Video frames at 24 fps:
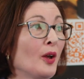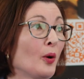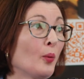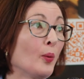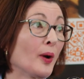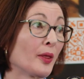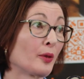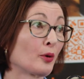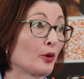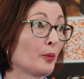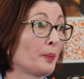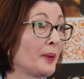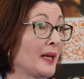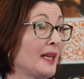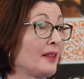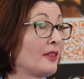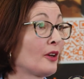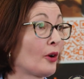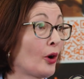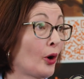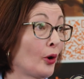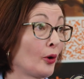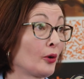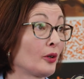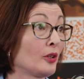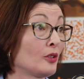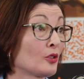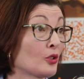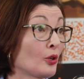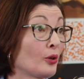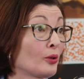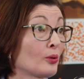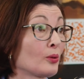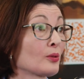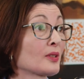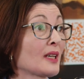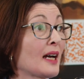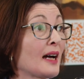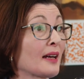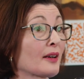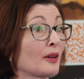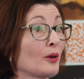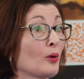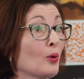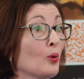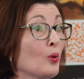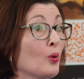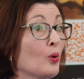whether it be their own internal
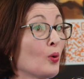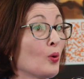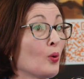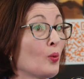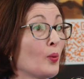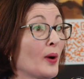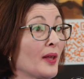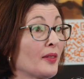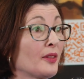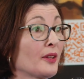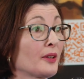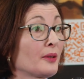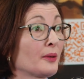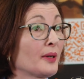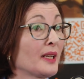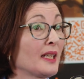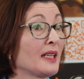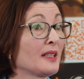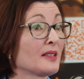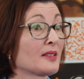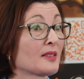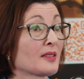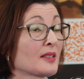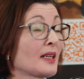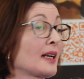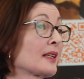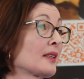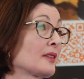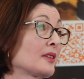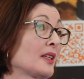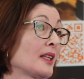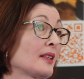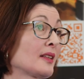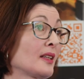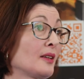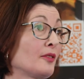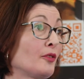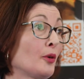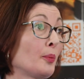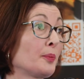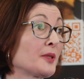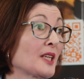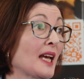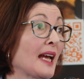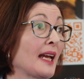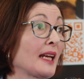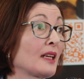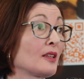data or whether it's data that they've
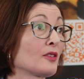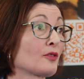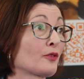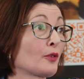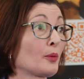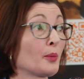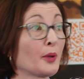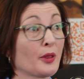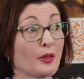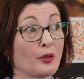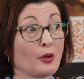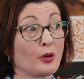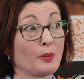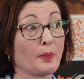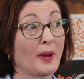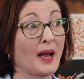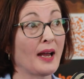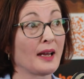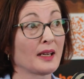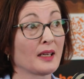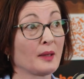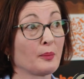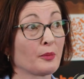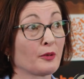obtained from a third-party